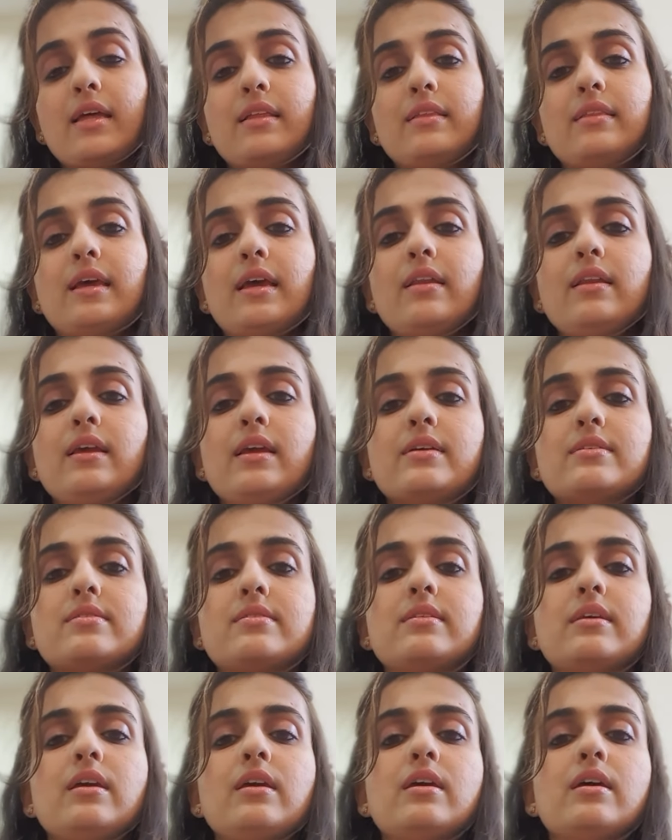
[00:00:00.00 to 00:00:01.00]
then is
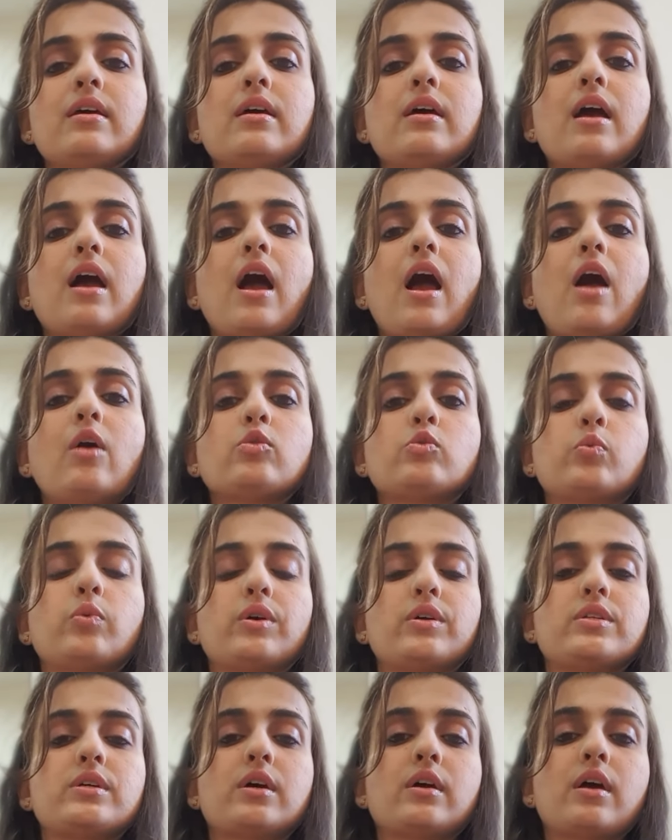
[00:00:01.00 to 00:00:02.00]
the
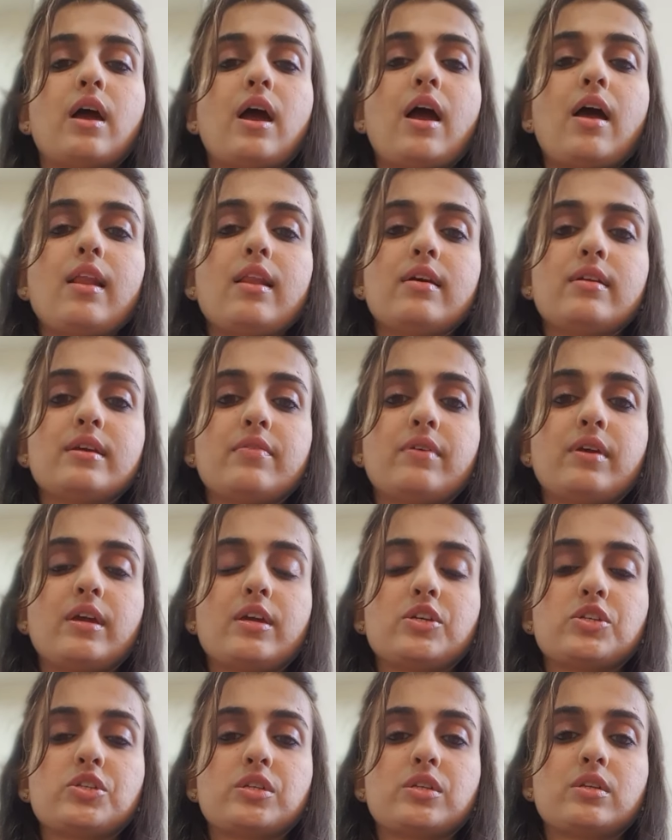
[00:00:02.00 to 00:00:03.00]
outward ulna
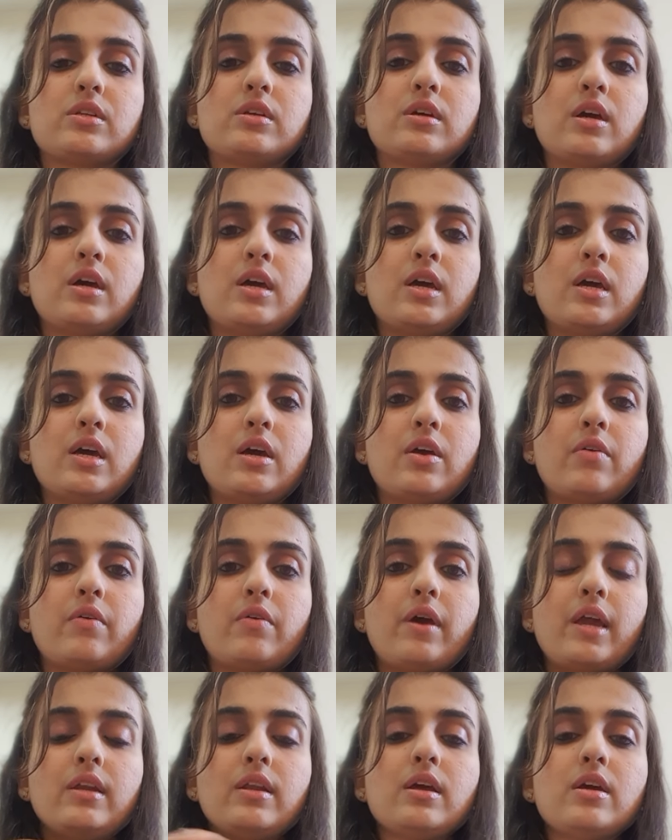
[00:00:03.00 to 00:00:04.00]
deviation
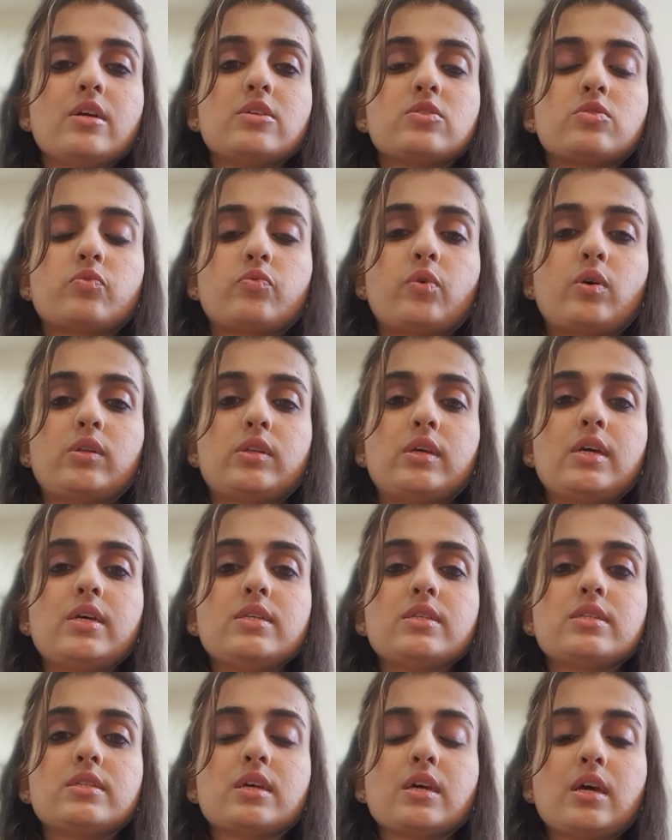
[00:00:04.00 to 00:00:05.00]
right so for
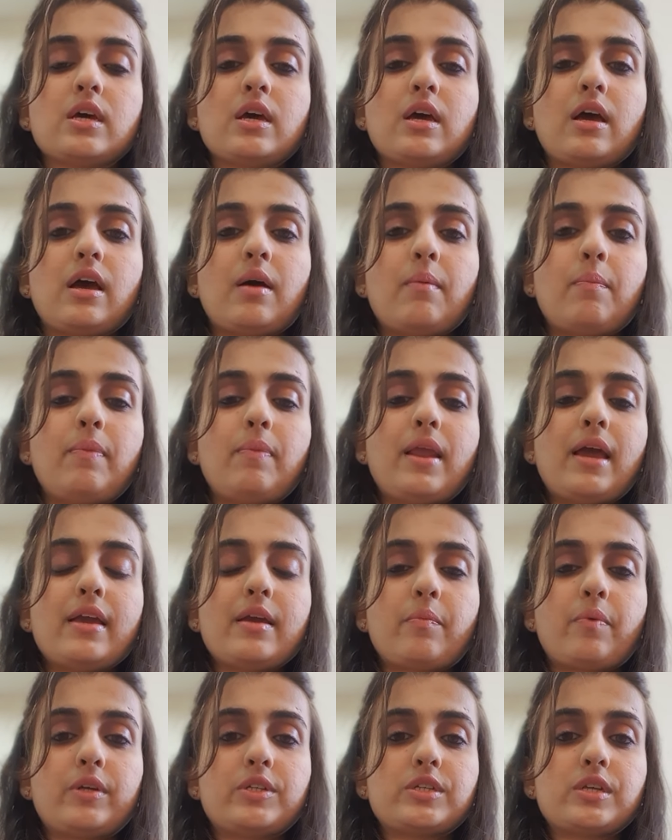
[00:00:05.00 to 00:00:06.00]
this apply a
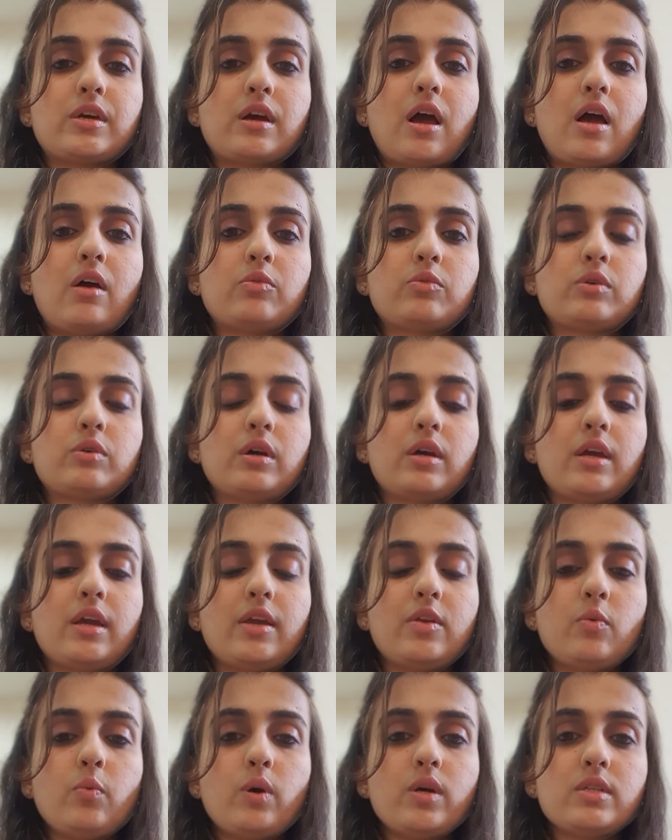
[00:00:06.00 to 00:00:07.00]
pressure out
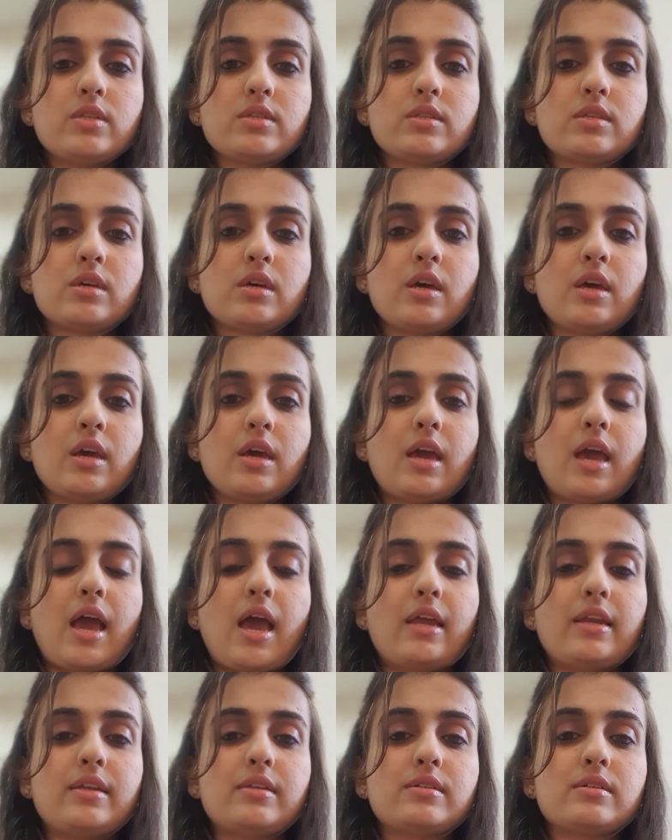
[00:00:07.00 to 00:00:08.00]
inwards
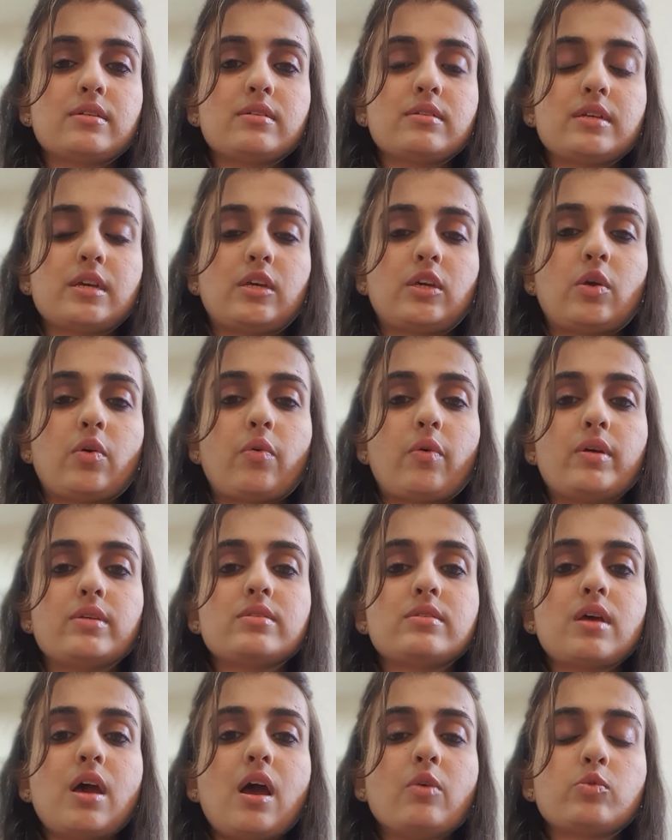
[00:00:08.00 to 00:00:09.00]
and don't take your
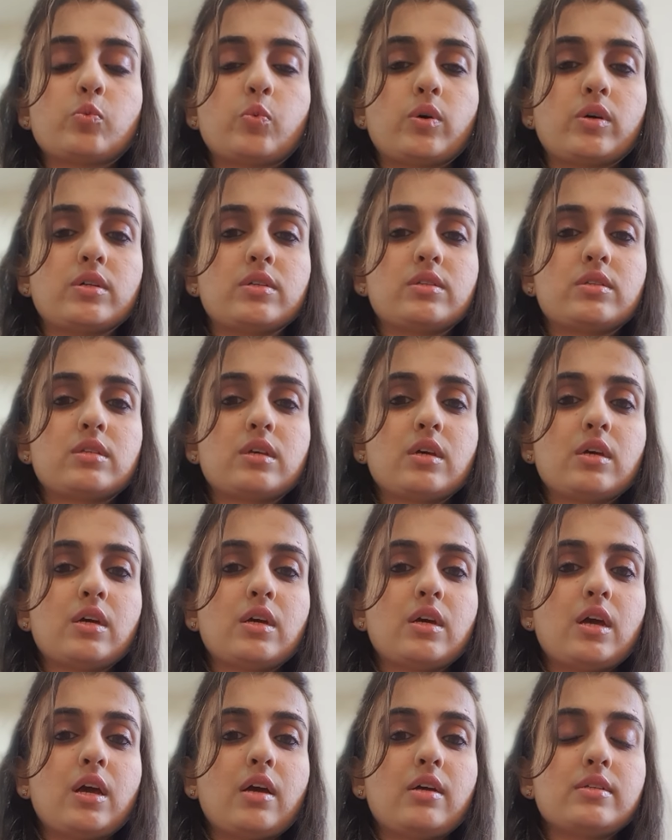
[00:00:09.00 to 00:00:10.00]
wrist outwards.
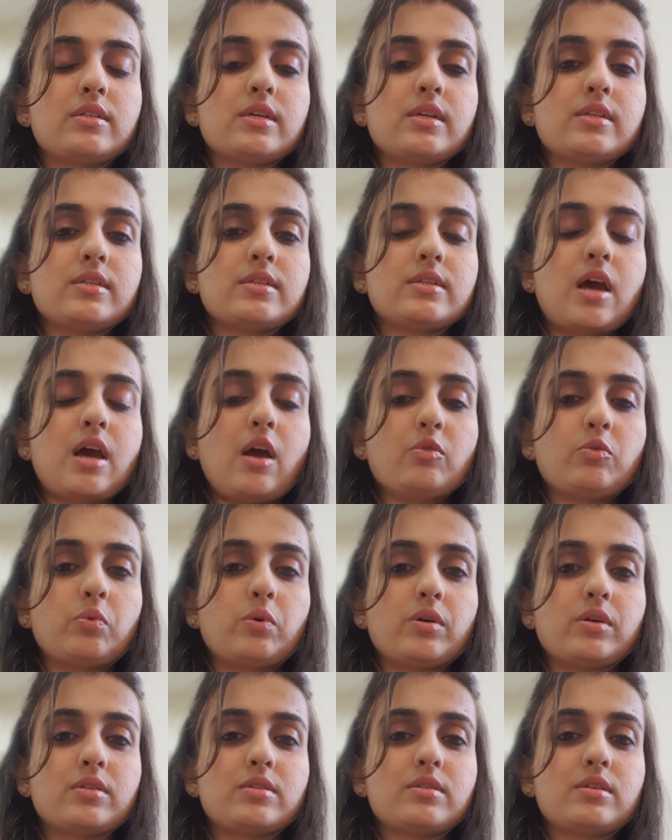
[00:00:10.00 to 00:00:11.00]
Tilt it
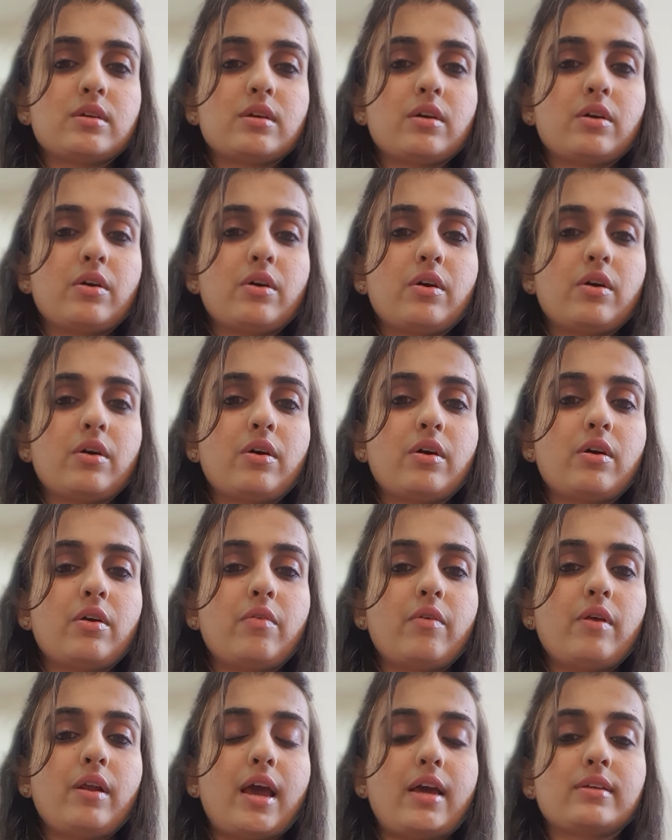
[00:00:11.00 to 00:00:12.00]
outwards.
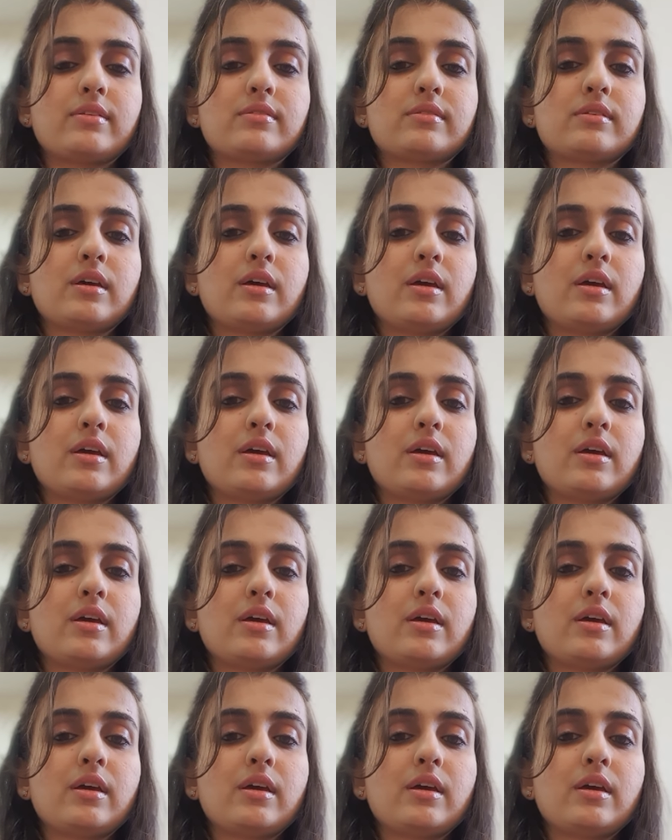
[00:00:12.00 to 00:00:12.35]
Relax.